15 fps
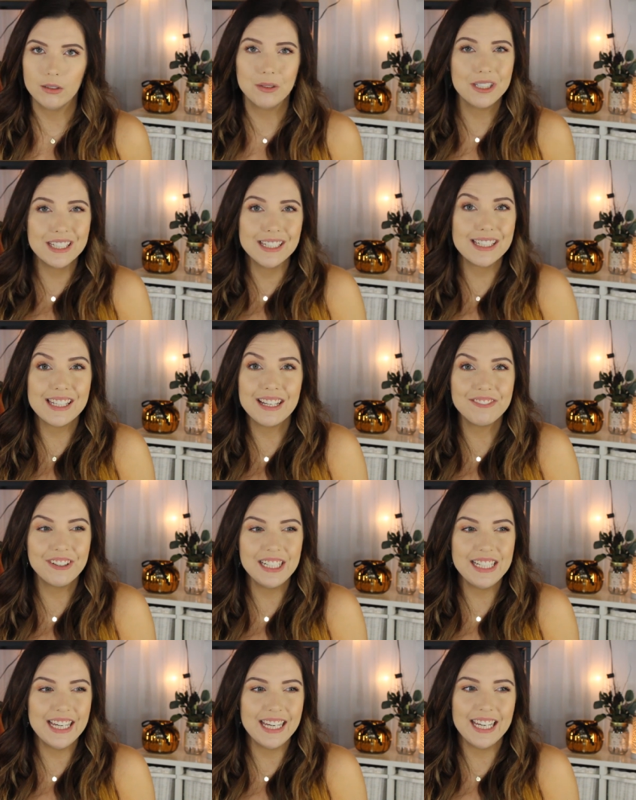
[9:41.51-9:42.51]
use this
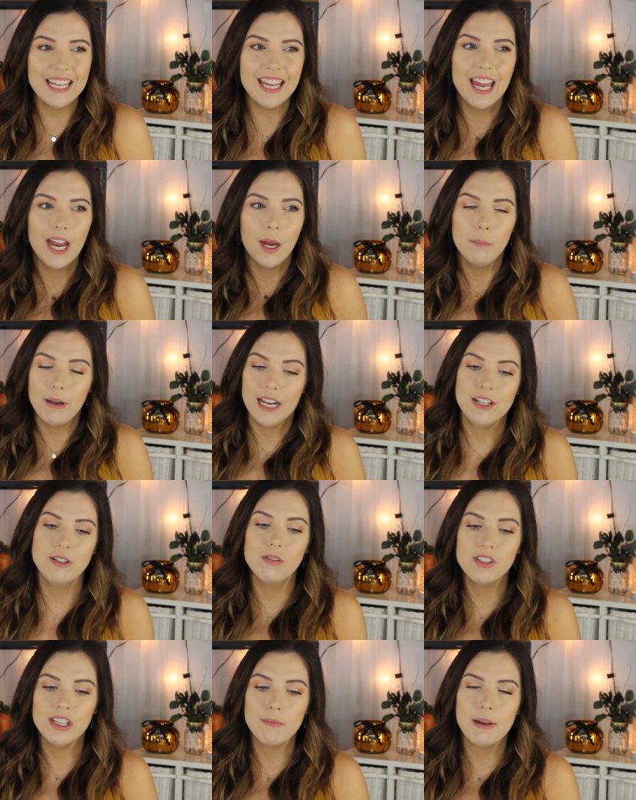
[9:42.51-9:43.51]
every day, but I
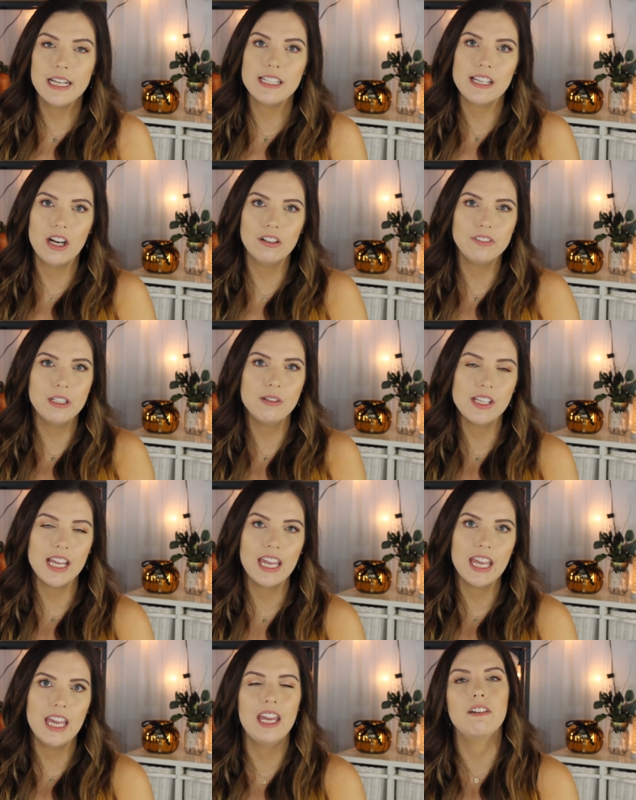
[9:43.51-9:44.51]
do see myself
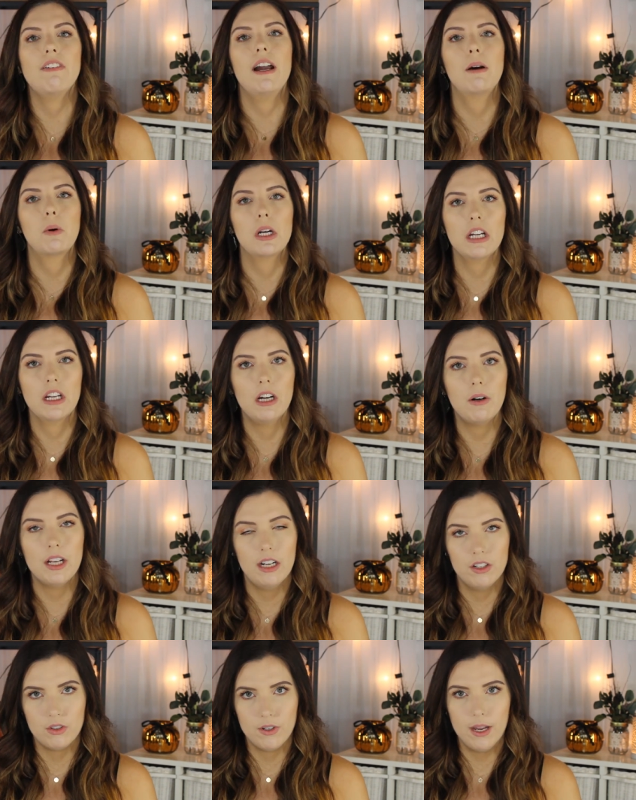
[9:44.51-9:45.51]
using it if I were to go
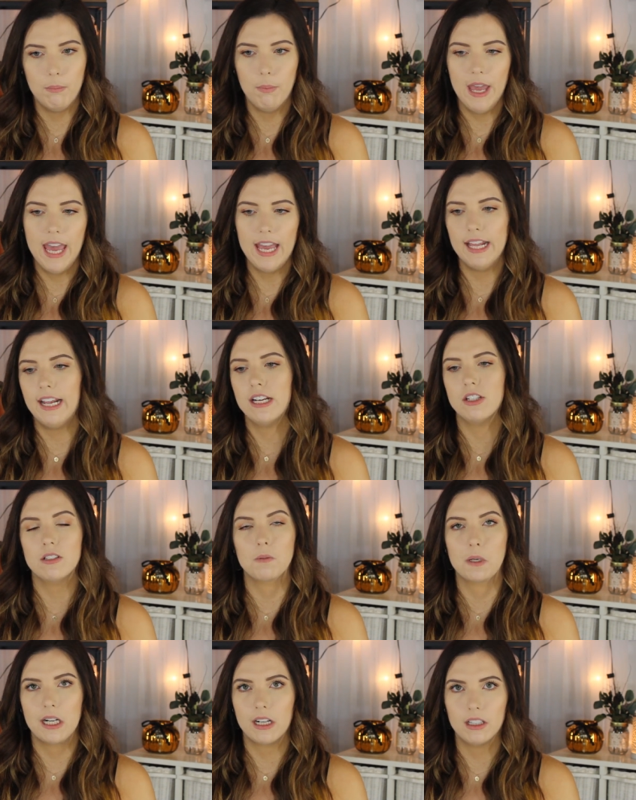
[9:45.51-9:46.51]
on a trip and I
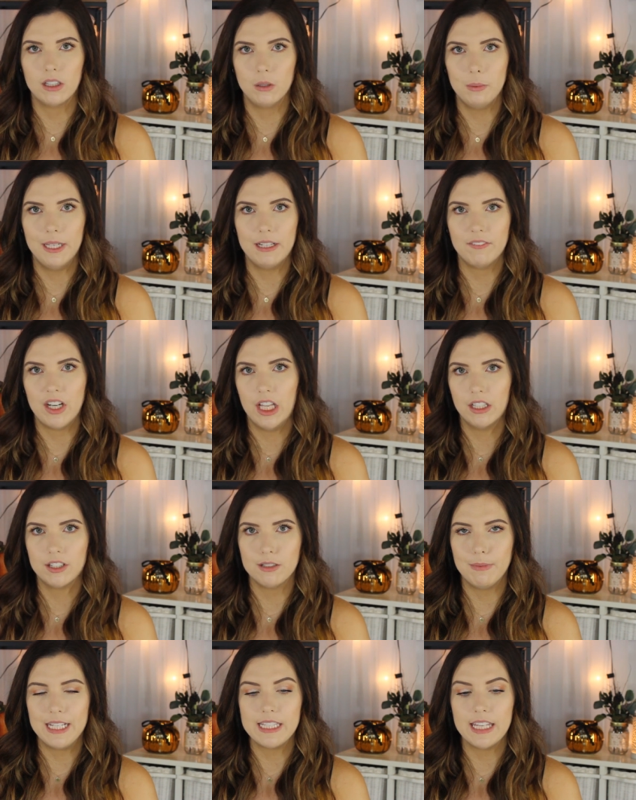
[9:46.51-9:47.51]
just wanted a little bit of
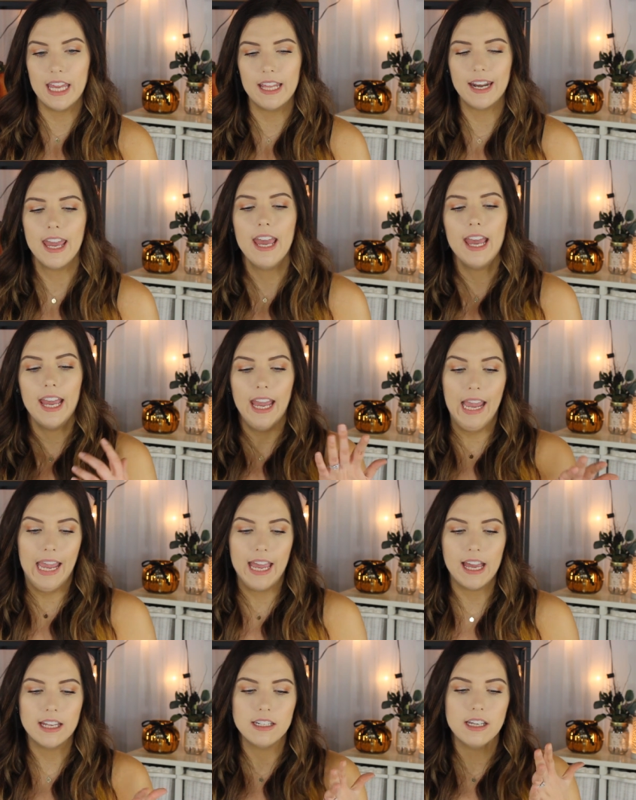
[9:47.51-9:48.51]
color to my skin.
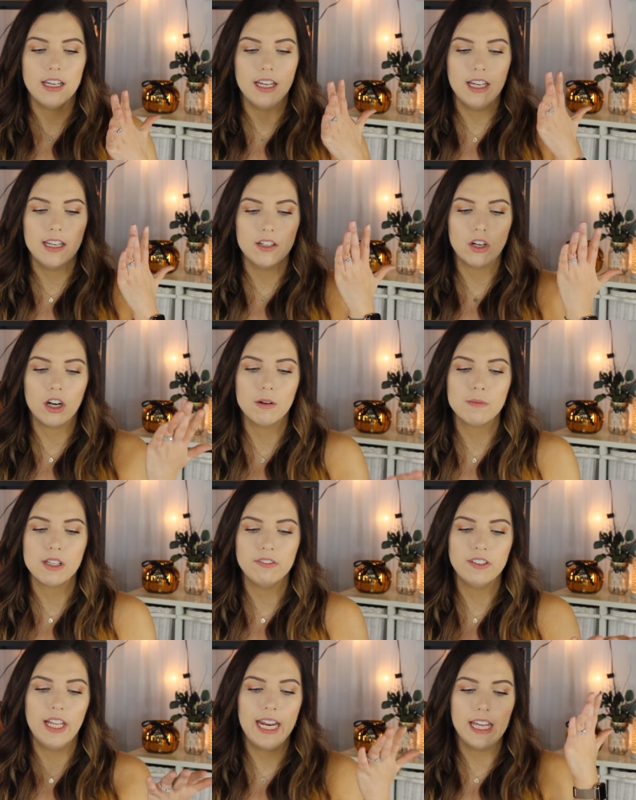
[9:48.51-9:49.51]
And in terms
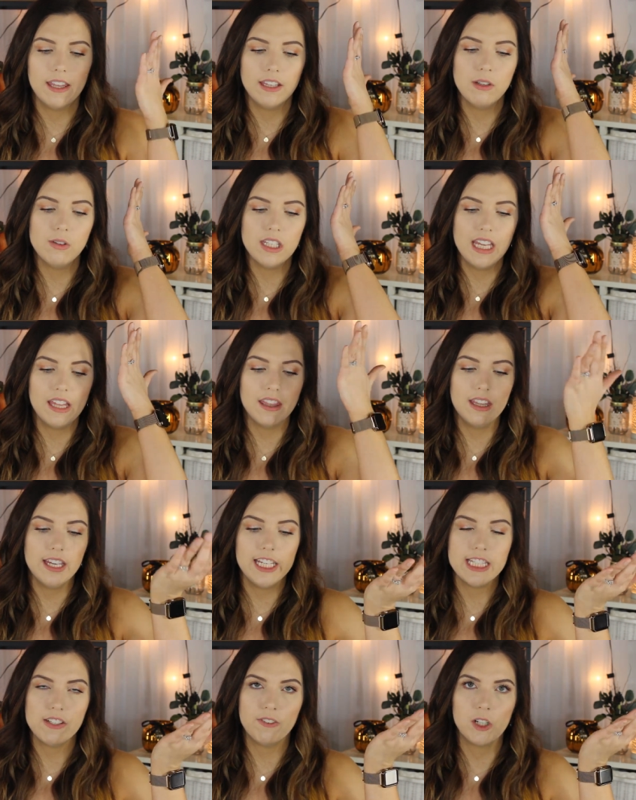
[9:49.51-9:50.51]
of like using
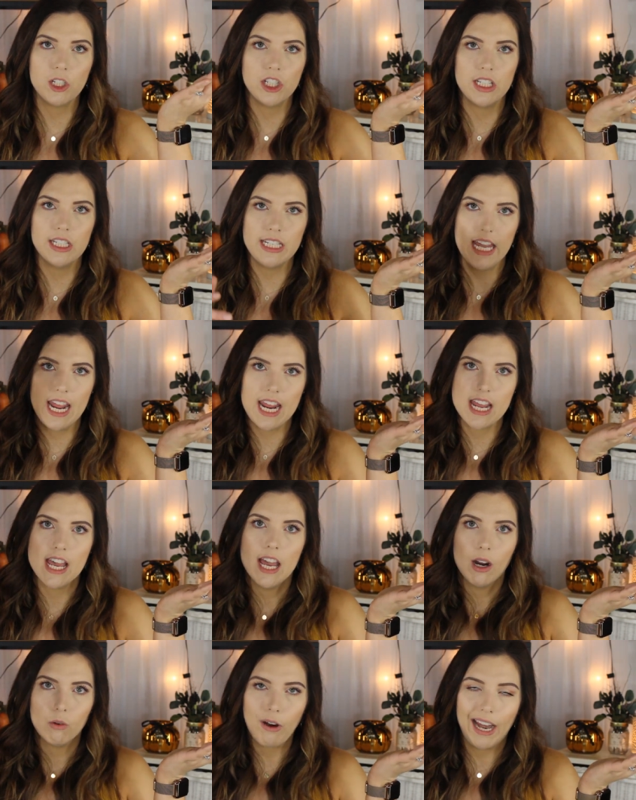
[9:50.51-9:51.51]
this versus a
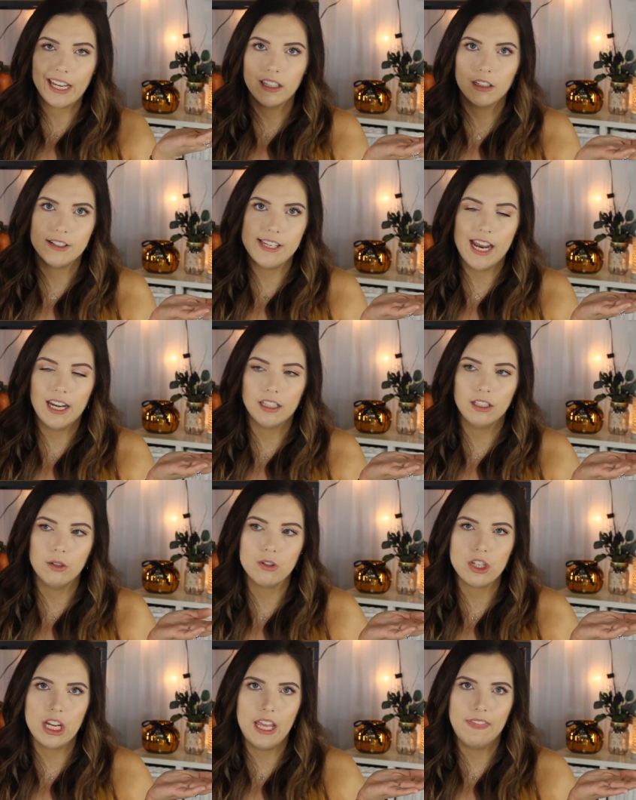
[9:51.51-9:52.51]
regular tanning
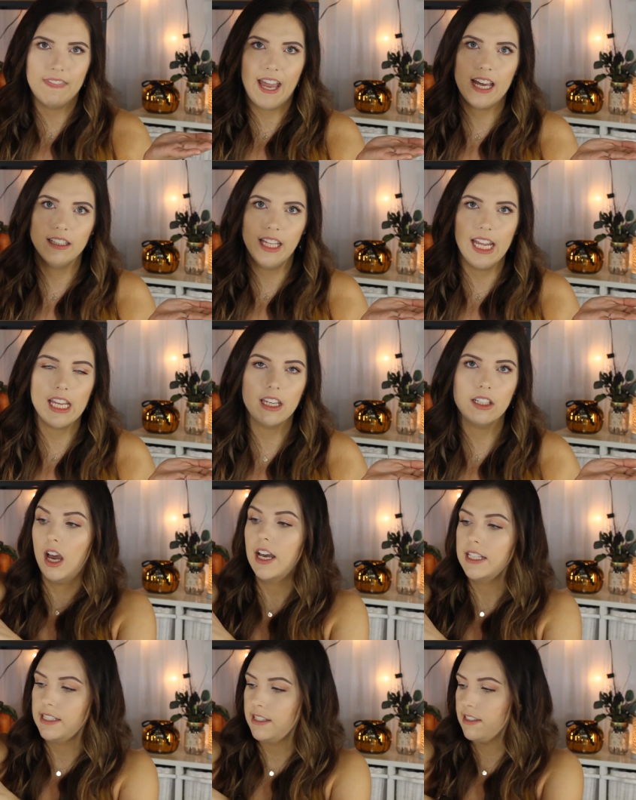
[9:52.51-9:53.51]
lotion that like
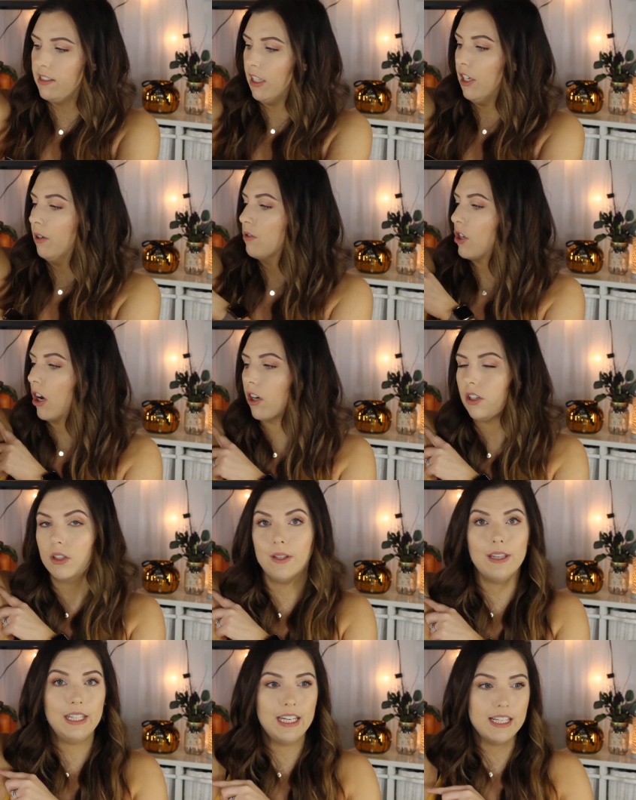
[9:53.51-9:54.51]
does, you know, darker
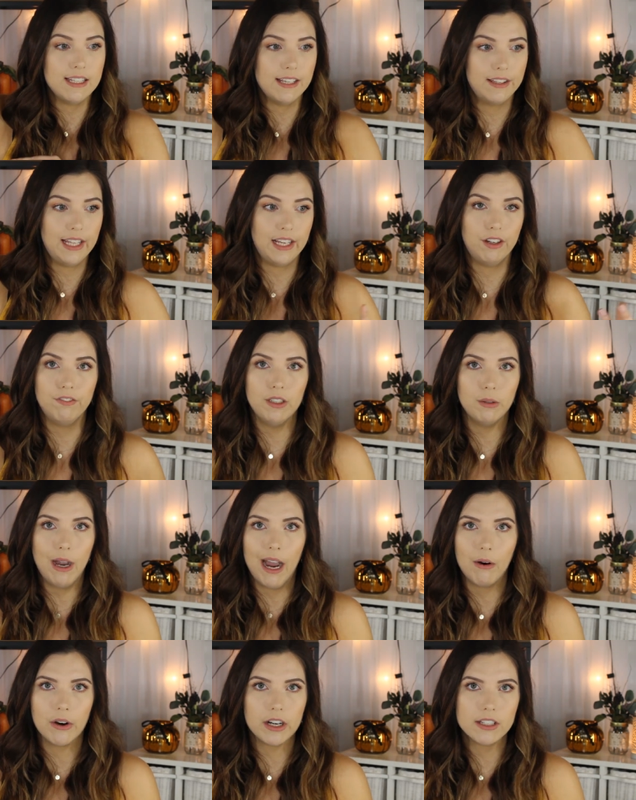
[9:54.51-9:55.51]
than this in like a few
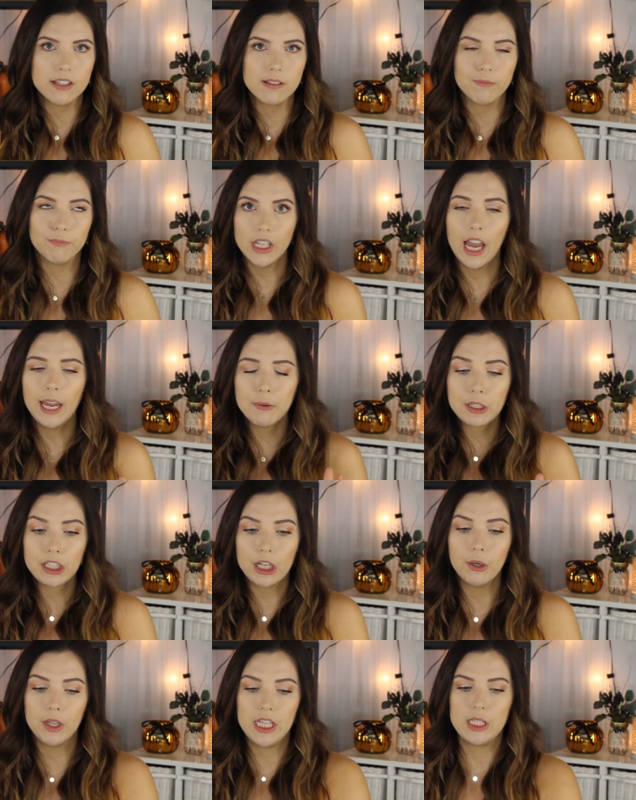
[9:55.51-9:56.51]
hours, I
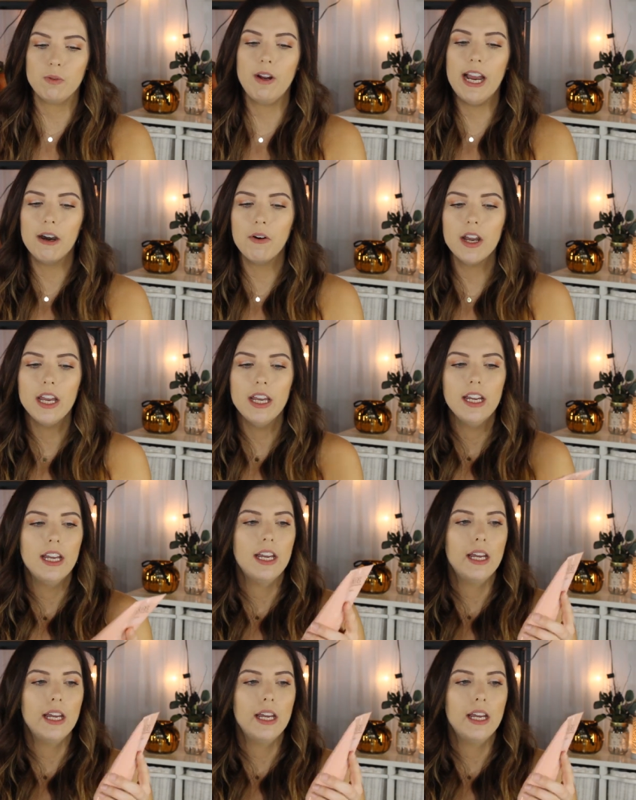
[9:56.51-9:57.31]
would go this route